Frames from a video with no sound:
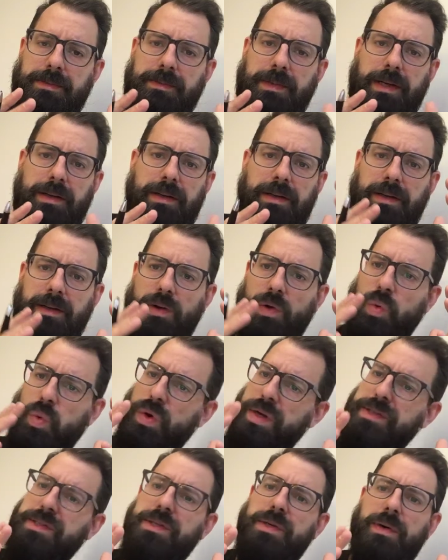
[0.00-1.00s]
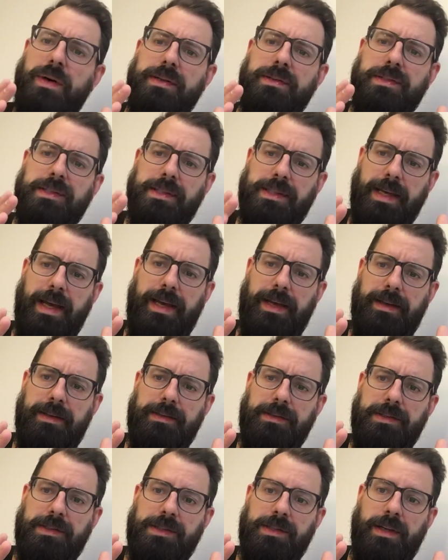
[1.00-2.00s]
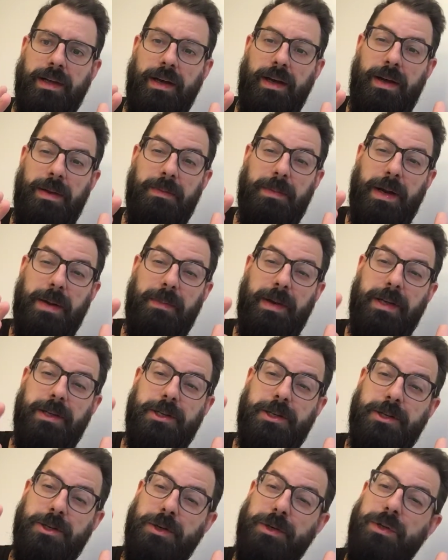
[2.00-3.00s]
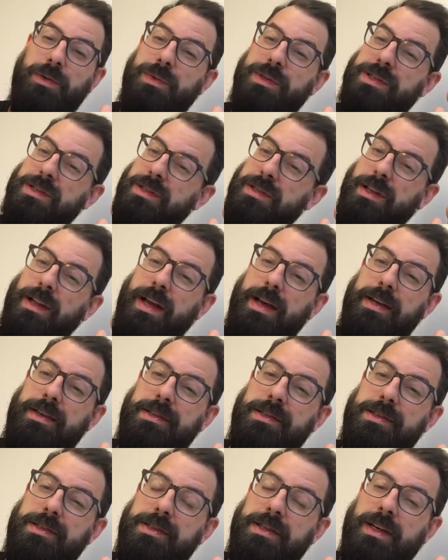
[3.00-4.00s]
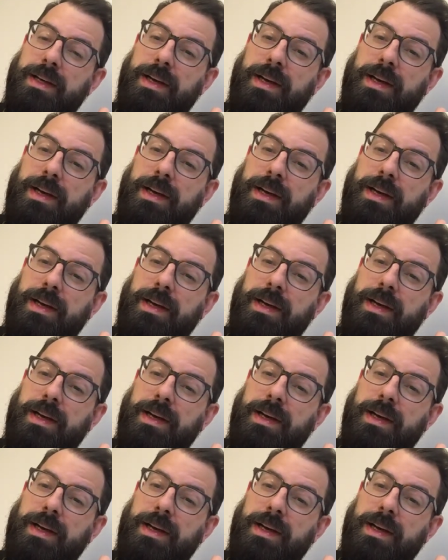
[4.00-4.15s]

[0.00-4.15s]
I'm not going to quiz you on scans, but I might show you a slice.